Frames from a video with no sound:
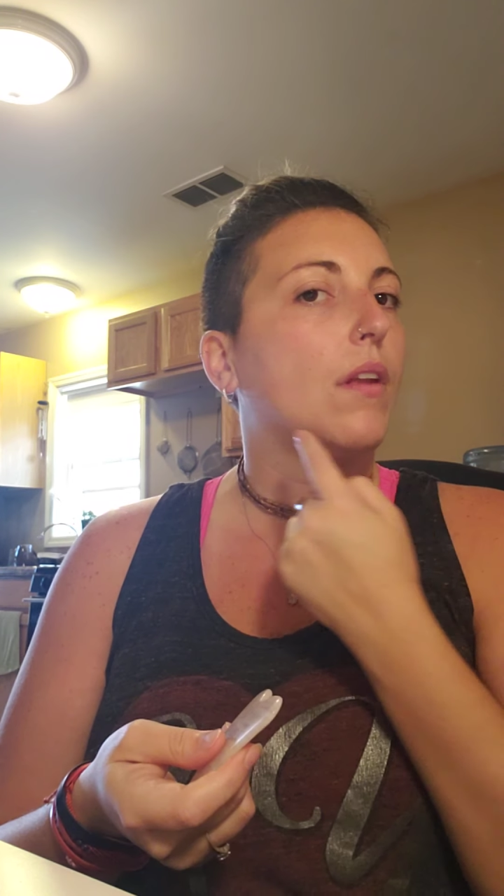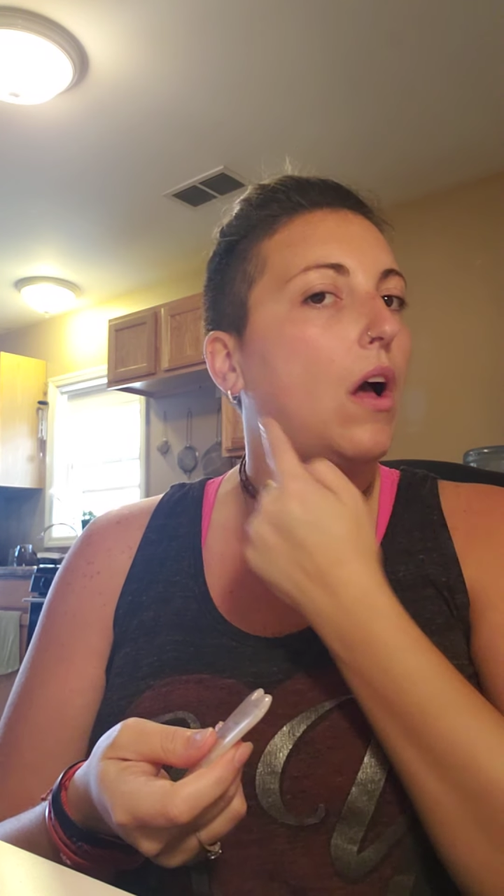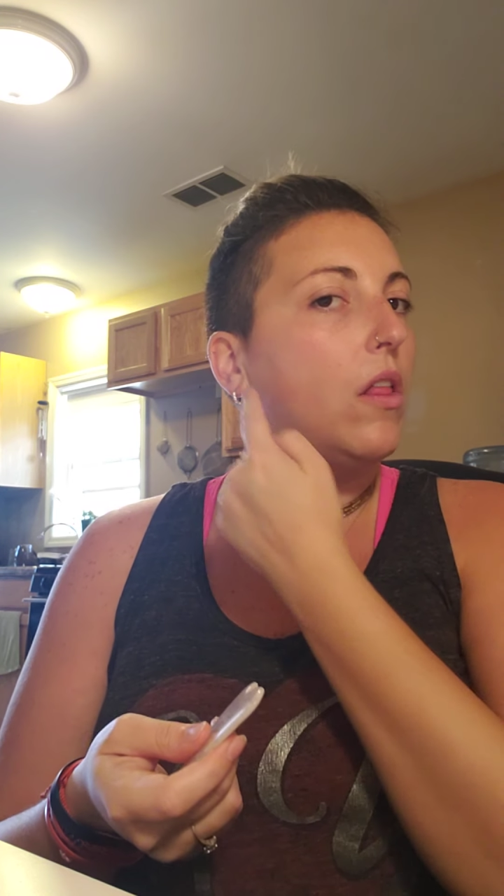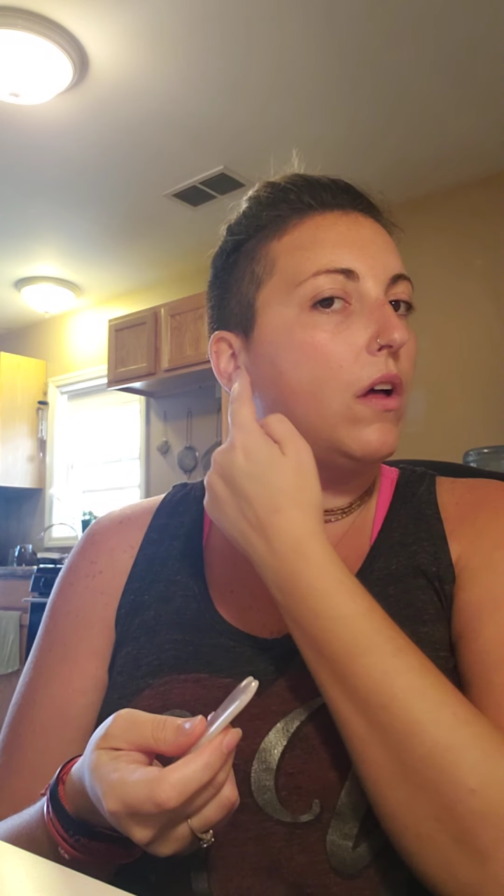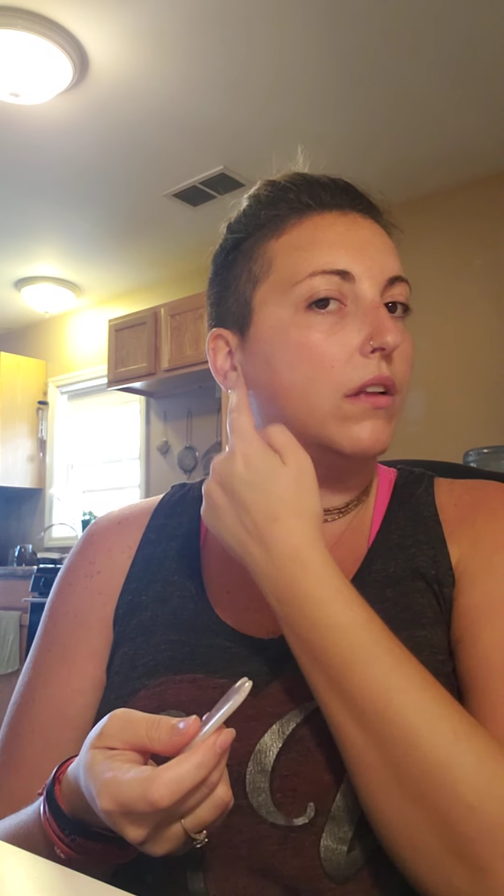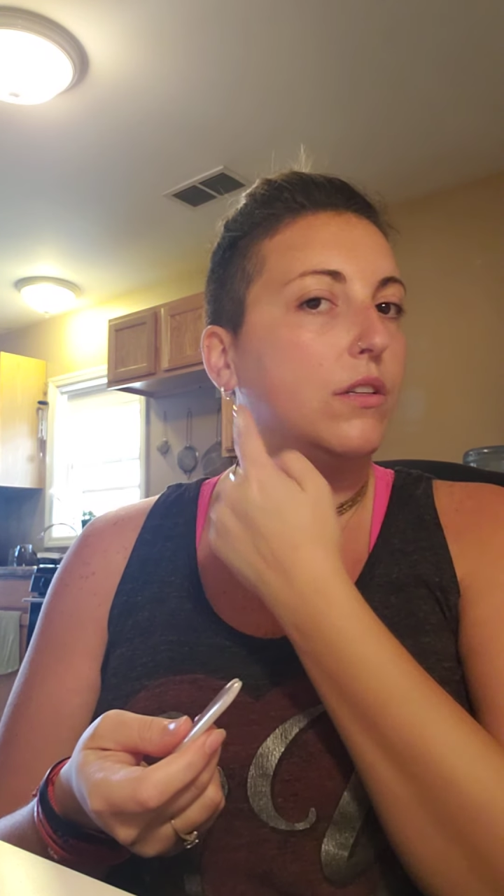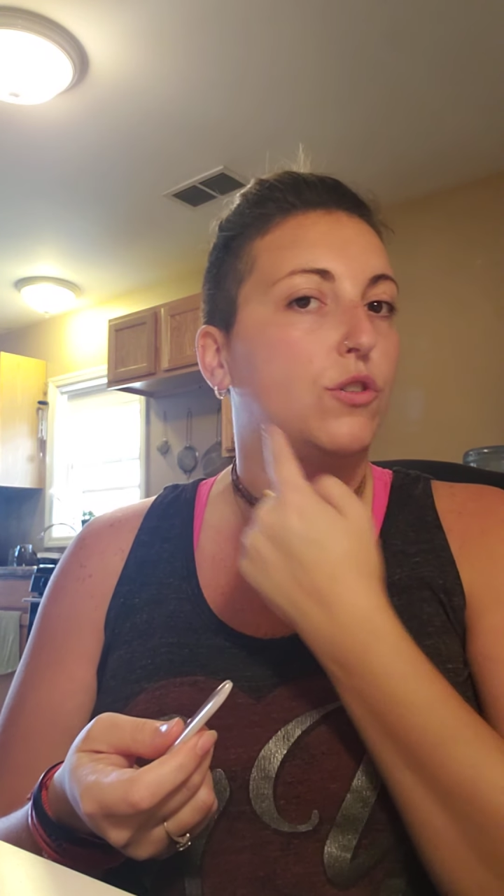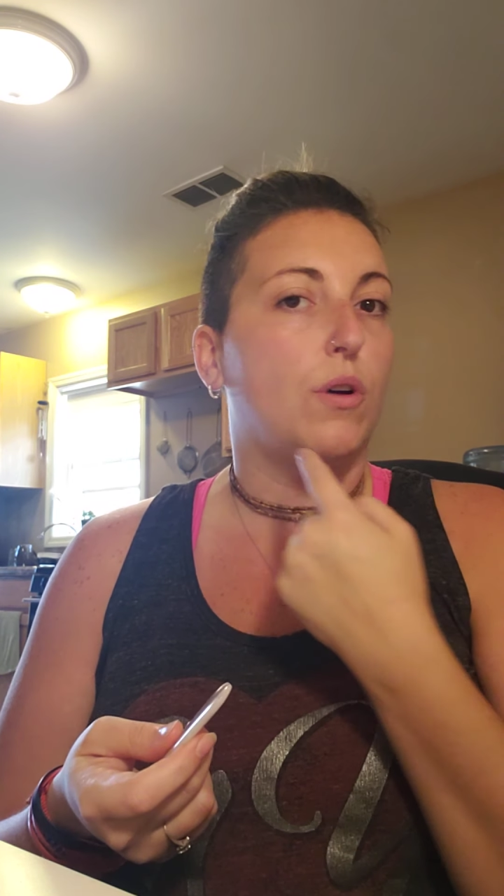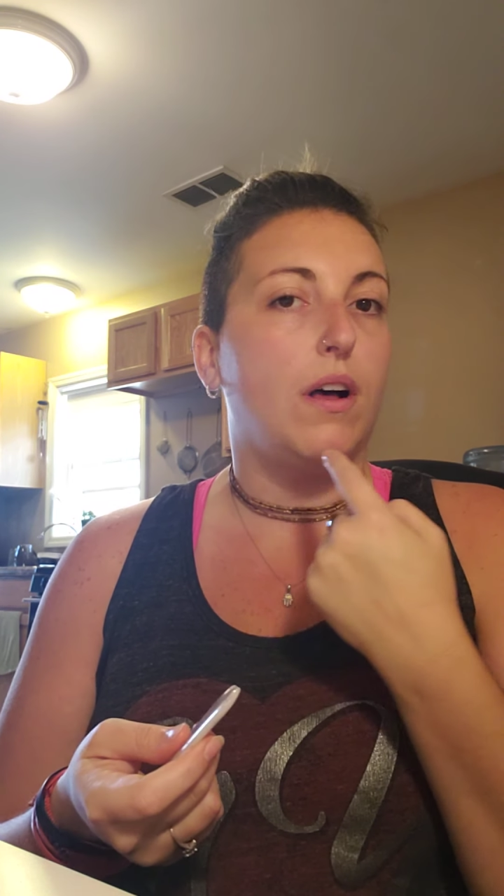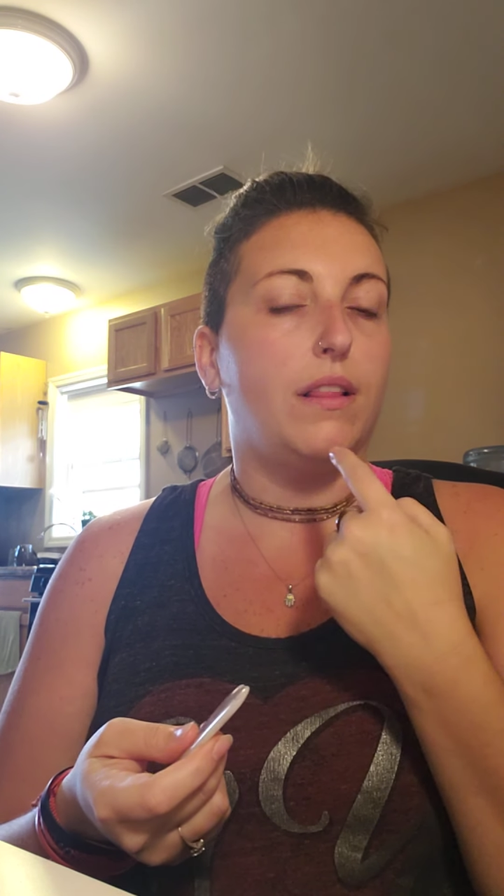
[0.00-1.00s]
along the
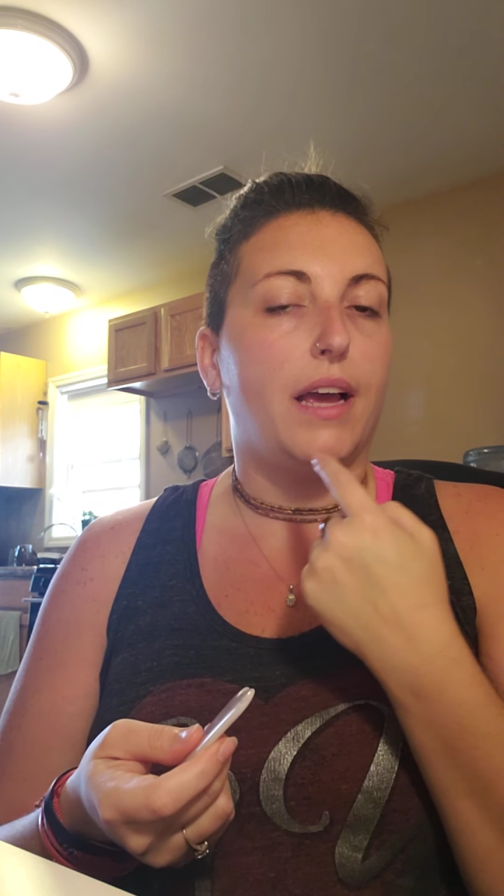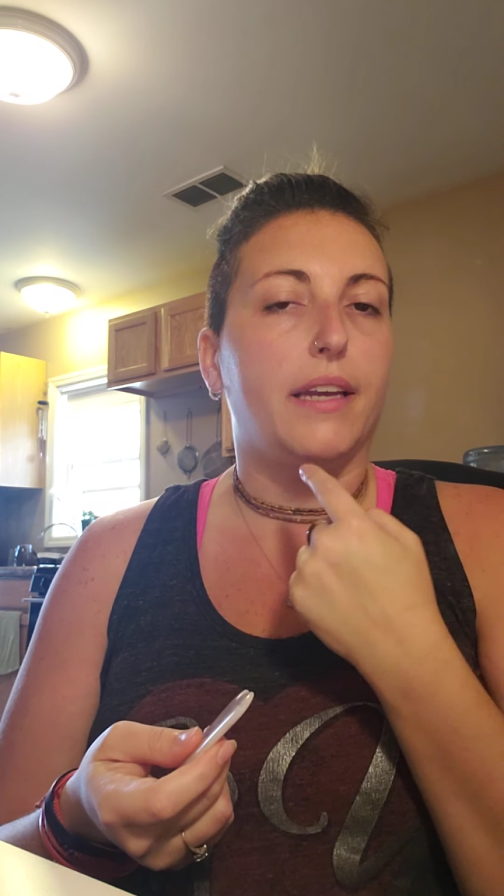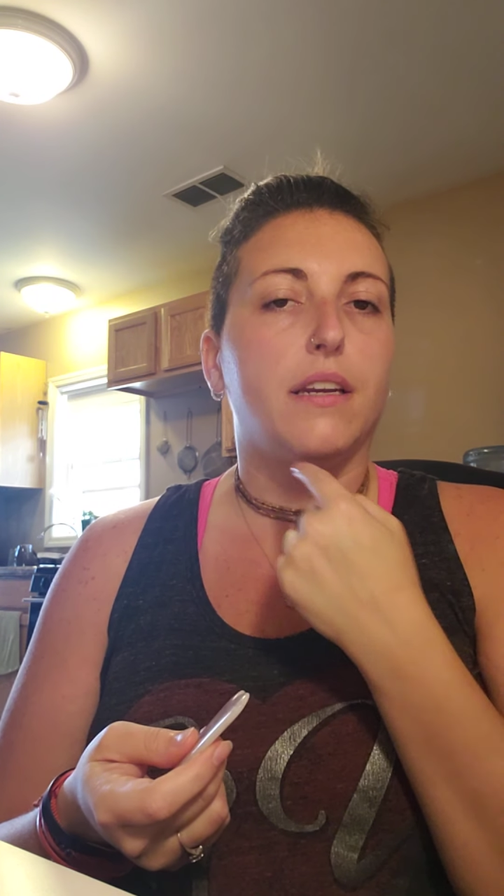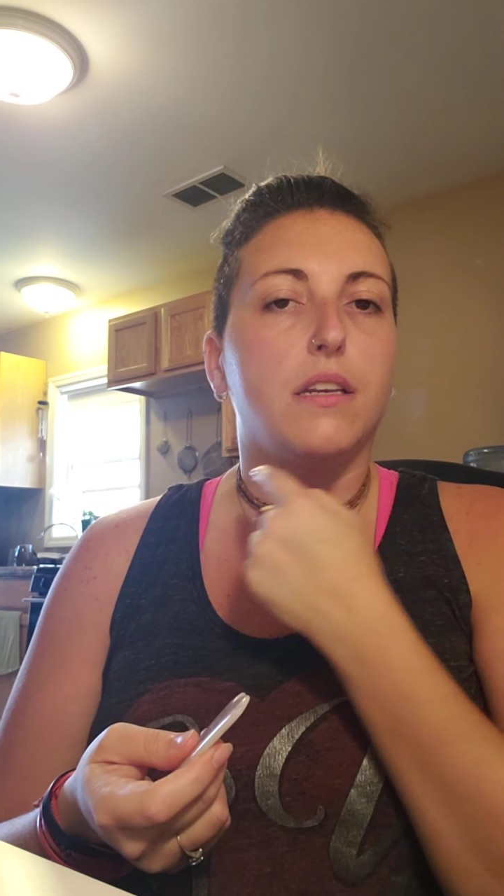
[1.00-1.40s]
jawline.